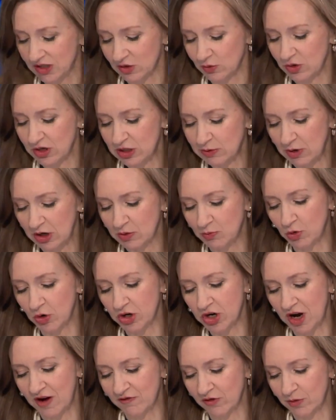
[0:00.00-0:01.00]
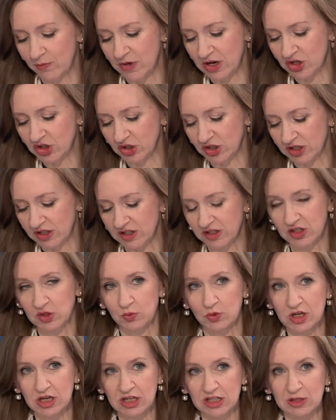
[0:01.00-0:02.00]
we expect more confirmations this
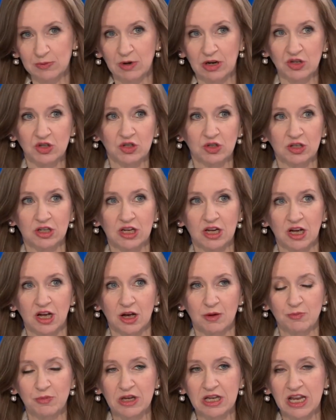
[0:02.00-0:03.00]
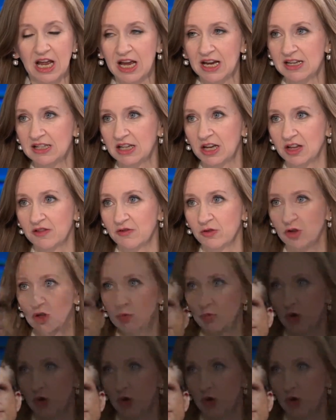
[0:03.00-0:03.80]
week, especially Pete Hegseth for the